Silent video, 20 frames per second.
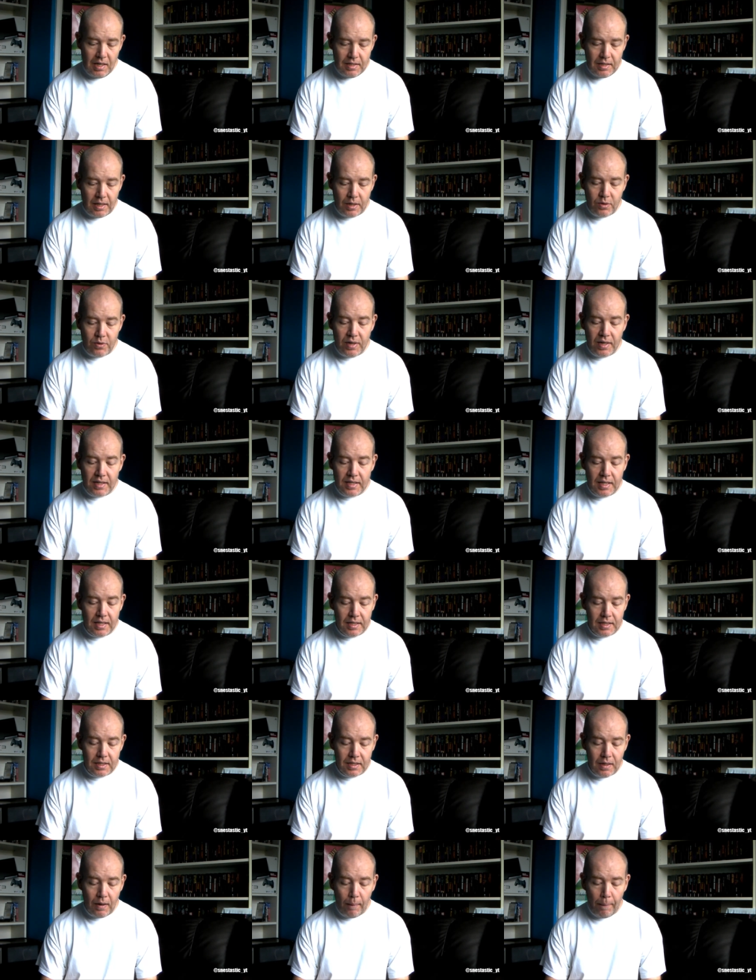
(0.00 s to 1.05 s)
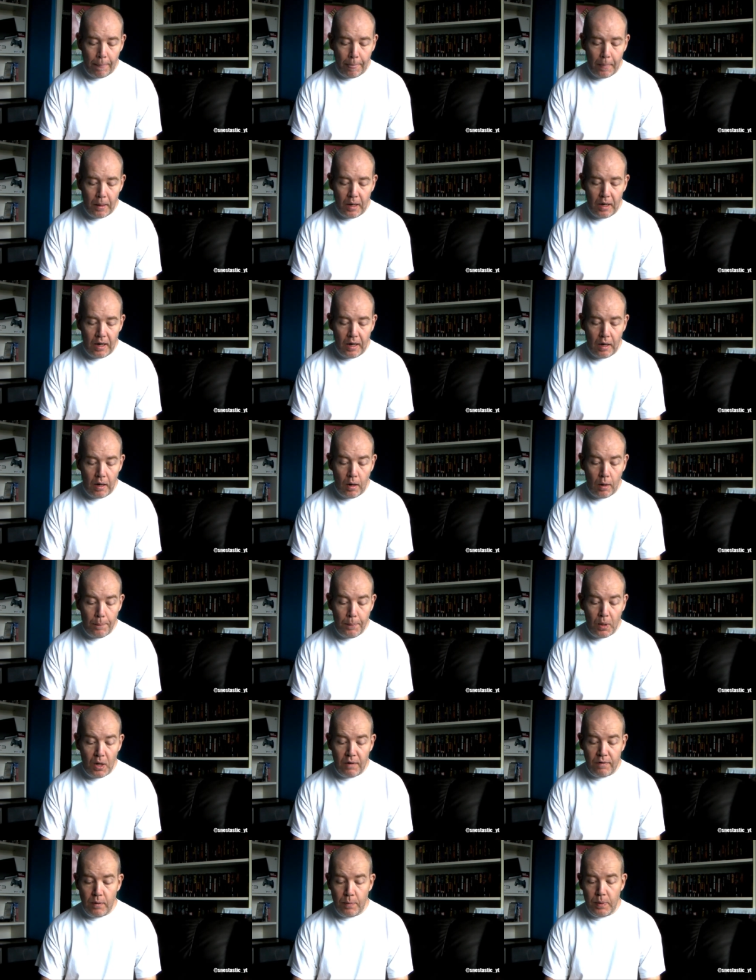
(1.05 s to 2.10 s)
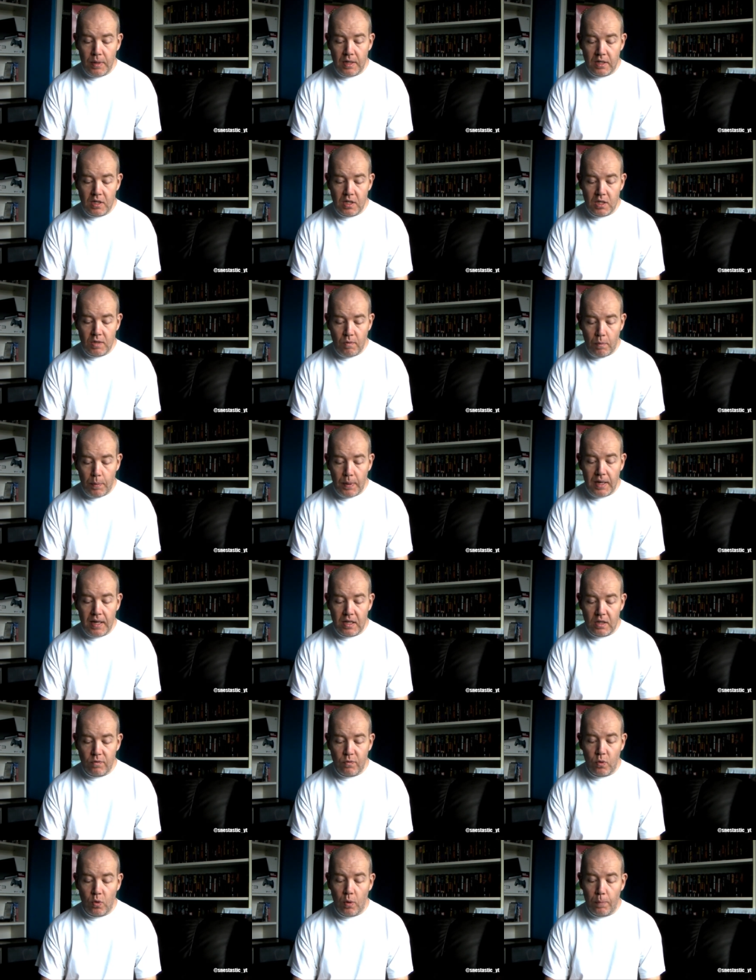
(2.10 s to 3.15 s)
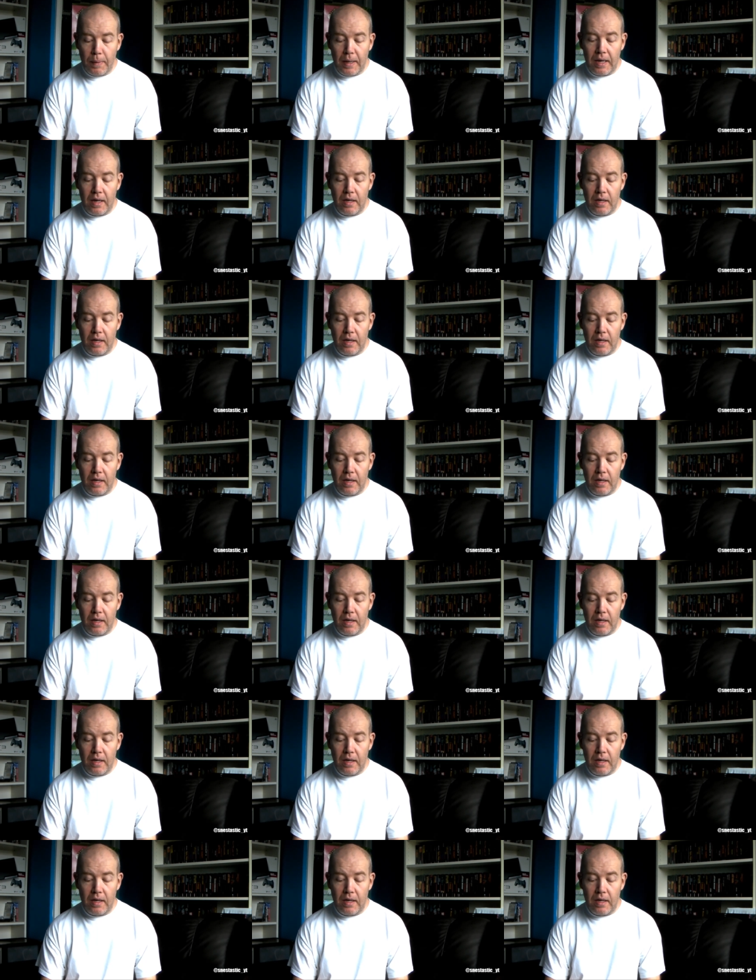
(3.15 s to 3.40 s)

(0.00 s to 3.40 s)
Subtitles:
So Craig says, I put off the purchase of a PS4 for